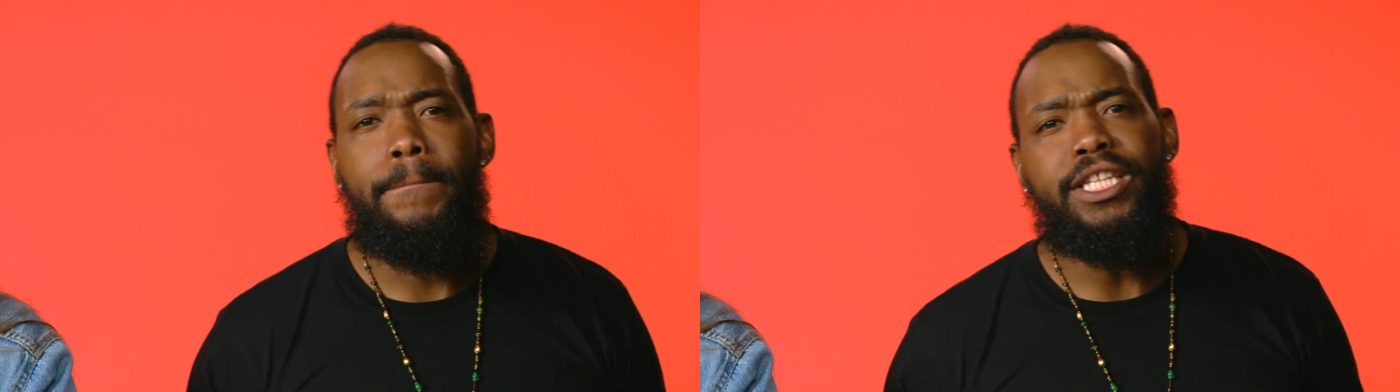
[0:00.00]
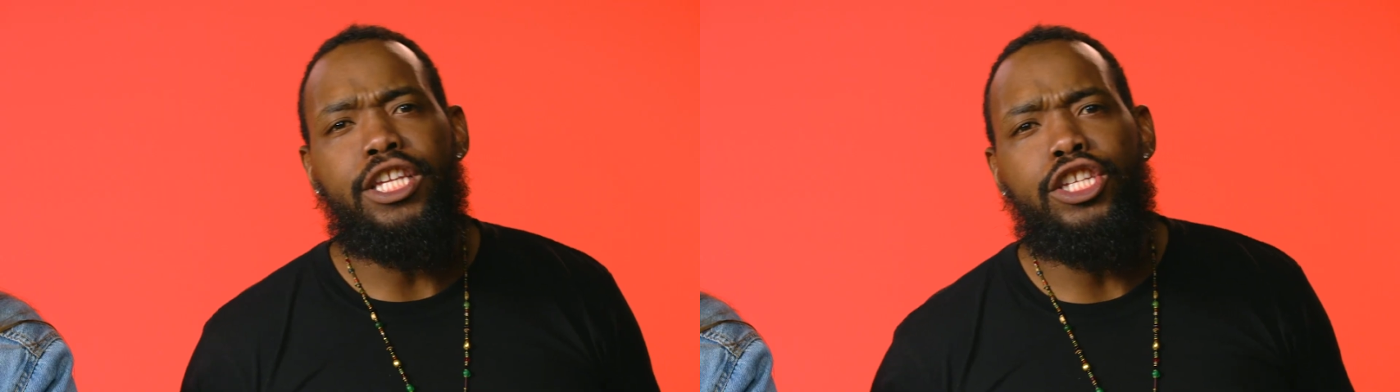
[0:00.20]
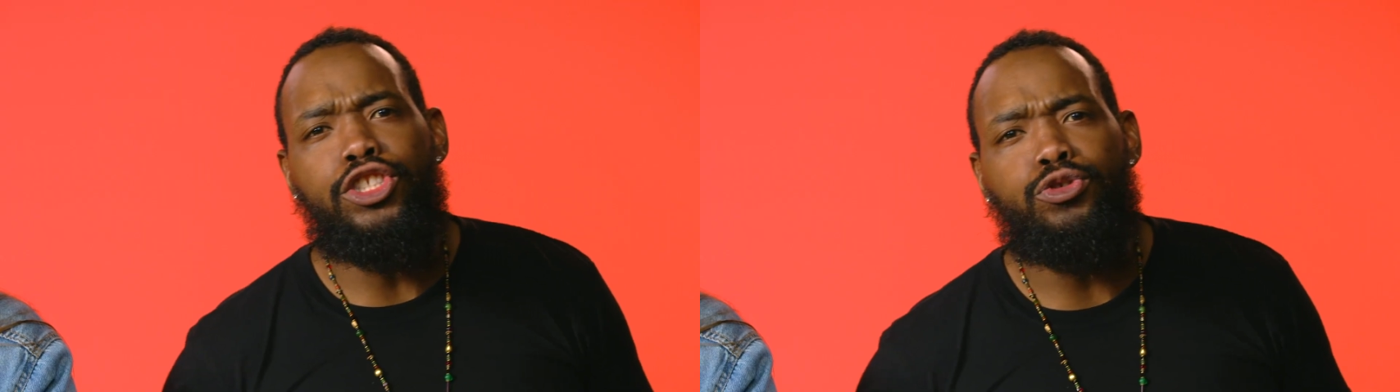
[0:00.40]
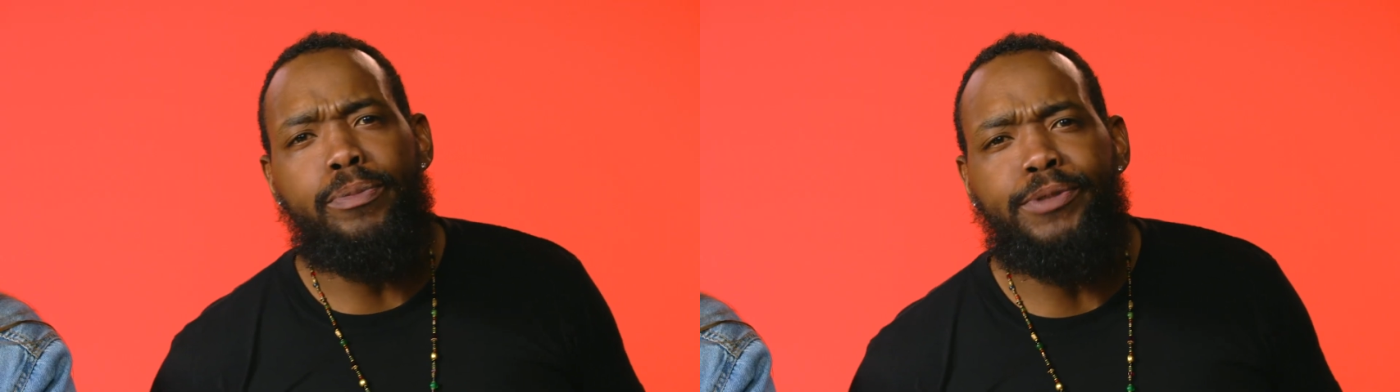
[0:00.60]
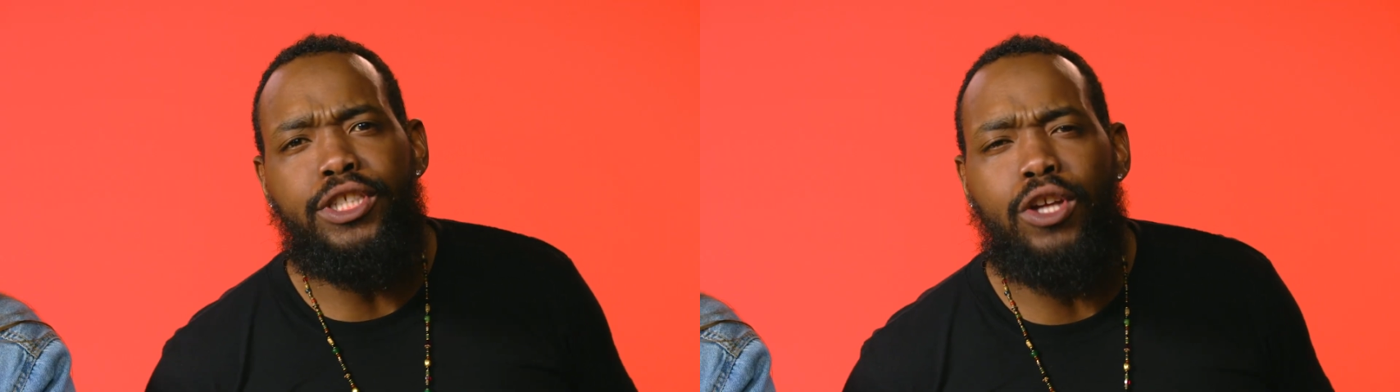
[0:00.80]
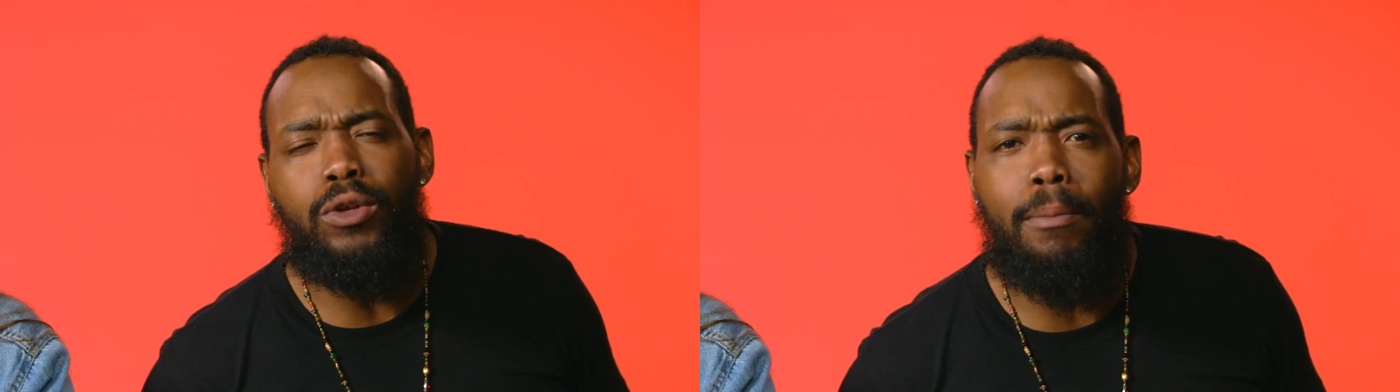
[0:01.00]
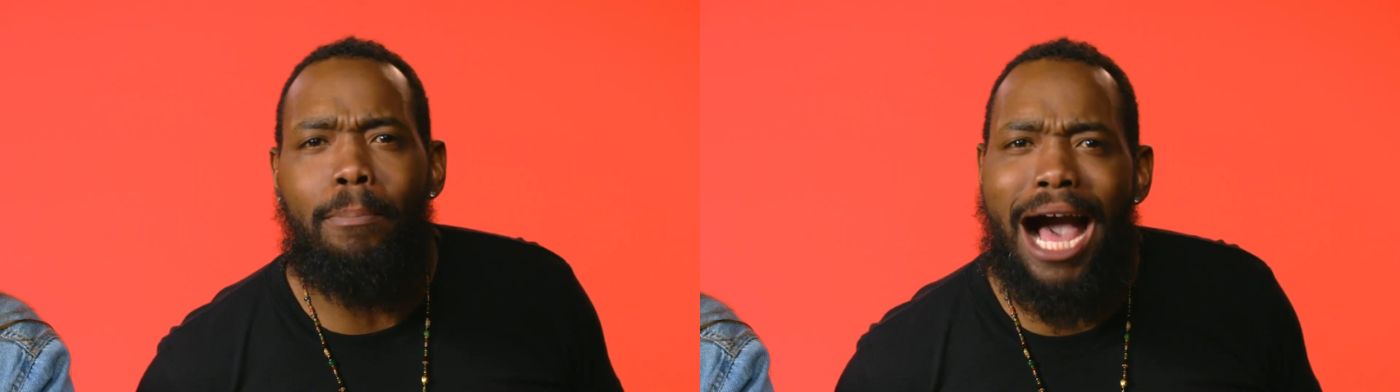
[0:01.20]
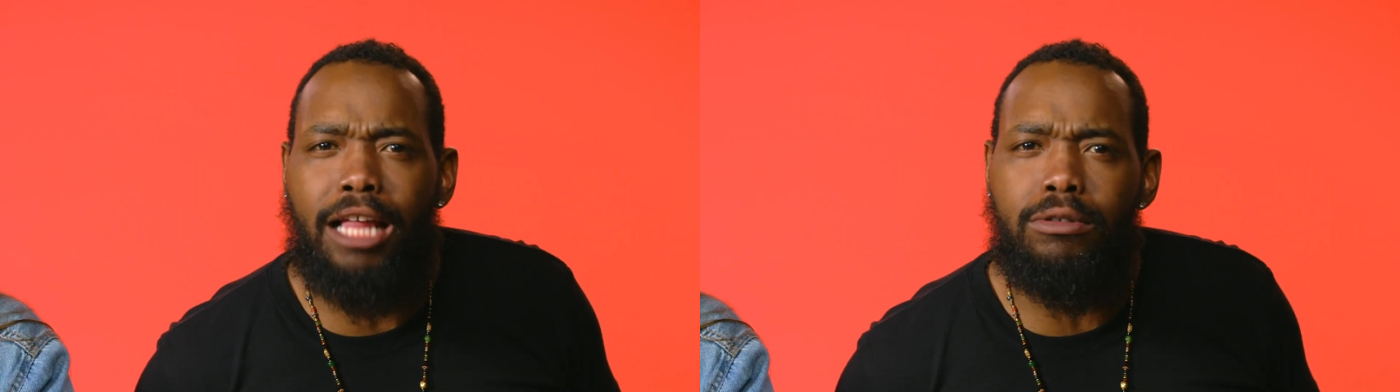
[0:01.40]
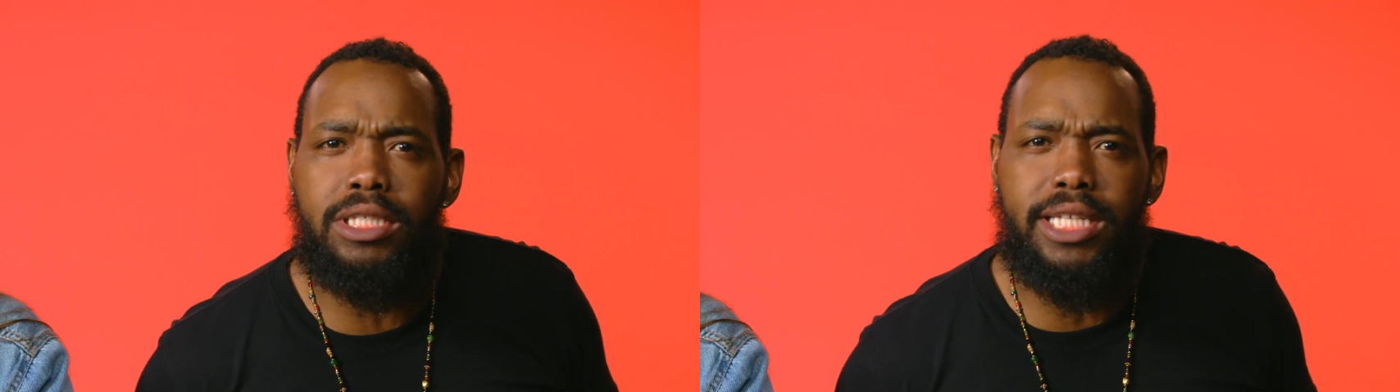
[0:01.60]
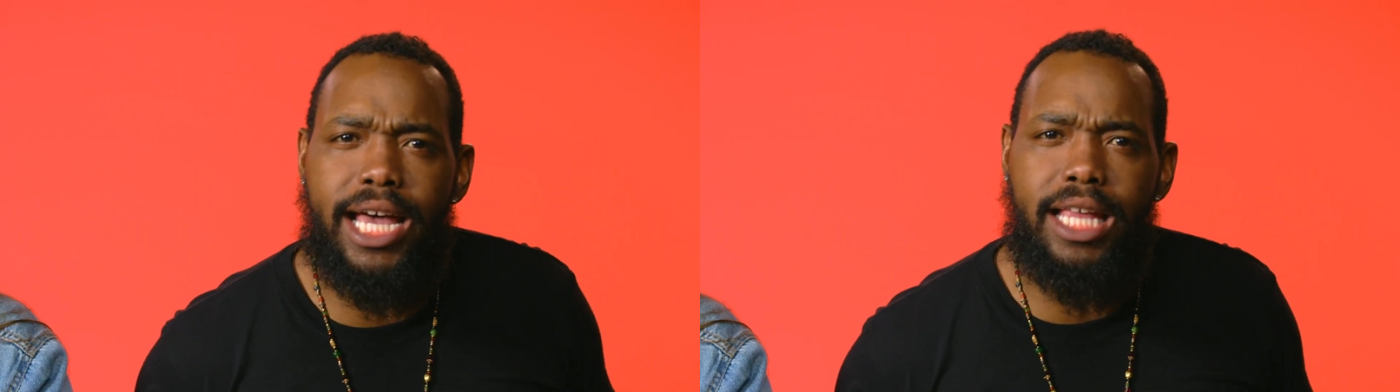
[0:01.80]
Put the description on the bottle,
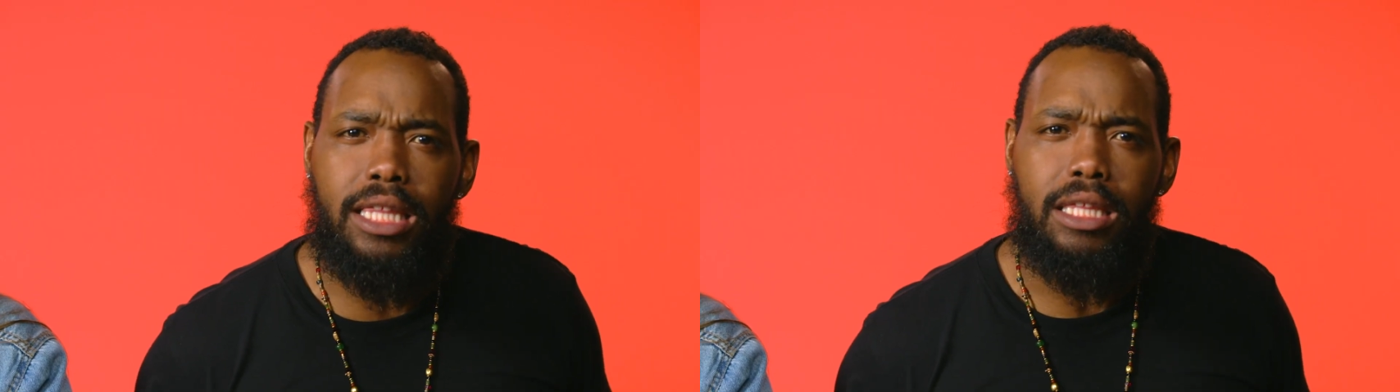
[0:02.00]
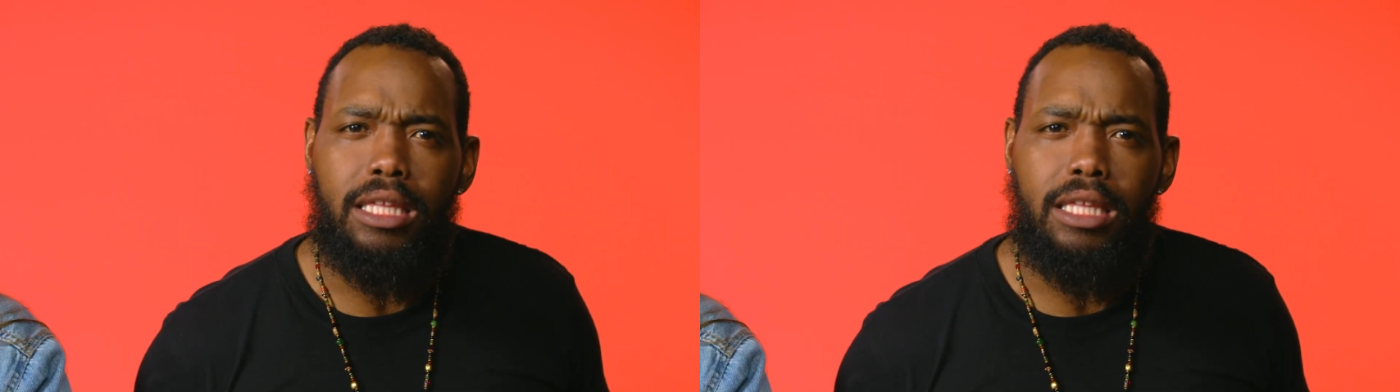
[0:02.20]
son.